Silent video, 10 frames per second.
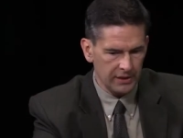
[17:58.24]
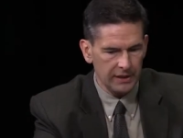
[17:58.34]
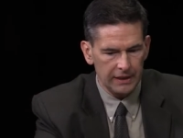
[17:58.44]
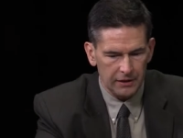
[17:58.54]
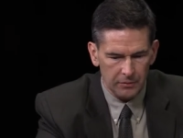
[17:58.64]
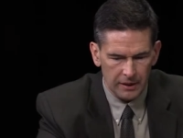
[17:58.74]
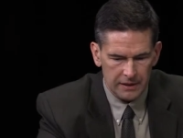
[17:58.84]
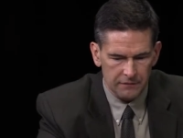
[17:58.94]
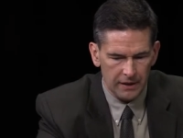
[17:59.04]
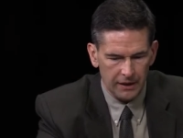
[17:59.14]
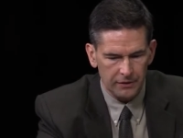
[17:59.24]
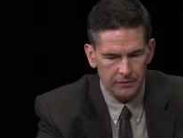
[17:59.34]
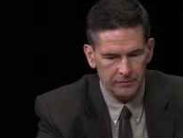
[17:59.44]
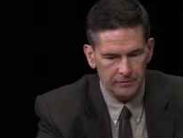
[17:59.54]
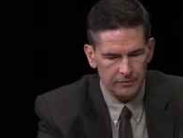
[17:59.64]
the equalized
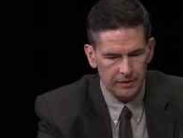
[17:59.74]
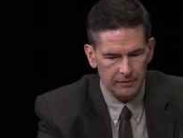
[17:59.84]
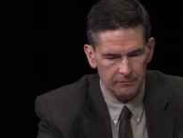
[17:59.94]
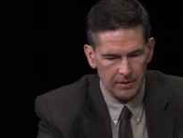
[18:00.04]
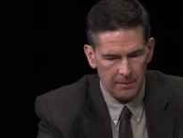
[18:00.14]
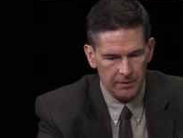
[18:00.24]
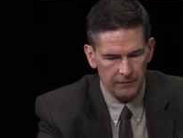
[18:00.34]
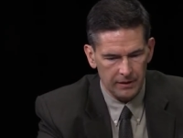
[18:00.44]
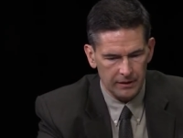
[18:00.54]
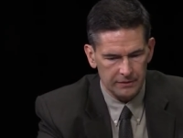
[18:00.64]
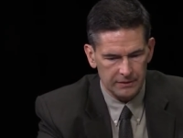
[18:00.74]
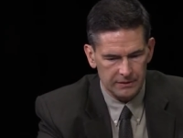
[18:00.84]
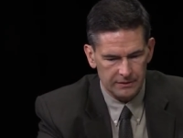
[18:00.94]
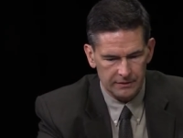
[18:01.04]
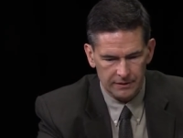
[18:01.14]
value and property
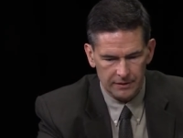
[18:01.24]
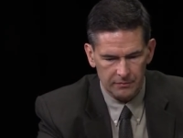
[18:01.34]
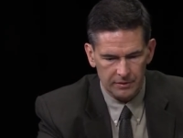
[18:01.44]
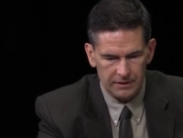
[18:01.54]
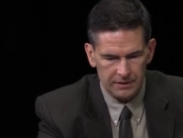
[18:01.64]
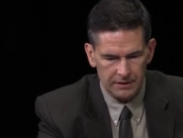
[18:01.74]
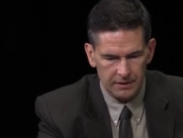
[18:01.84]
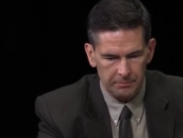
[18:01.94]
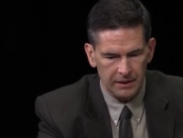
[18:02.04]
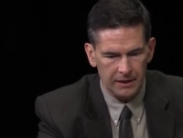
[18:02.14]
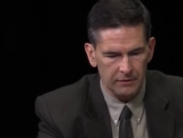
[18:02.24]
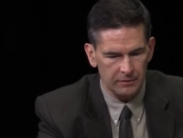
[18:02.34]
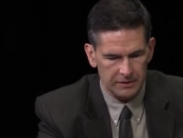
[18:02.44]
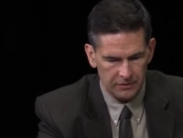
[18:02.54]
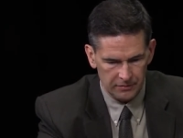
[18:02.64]
values. There was the peak
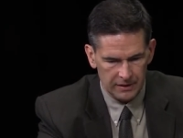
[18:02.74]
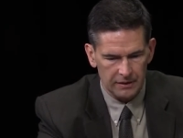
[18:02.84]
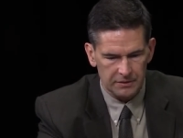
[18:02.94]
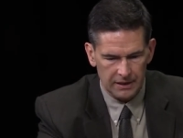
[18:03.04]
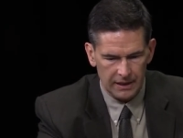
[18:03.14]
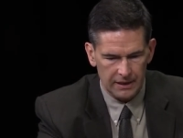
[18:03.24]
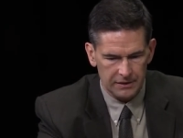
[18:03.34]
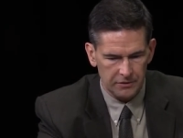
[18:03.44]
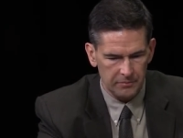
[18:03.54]
was 2008, as you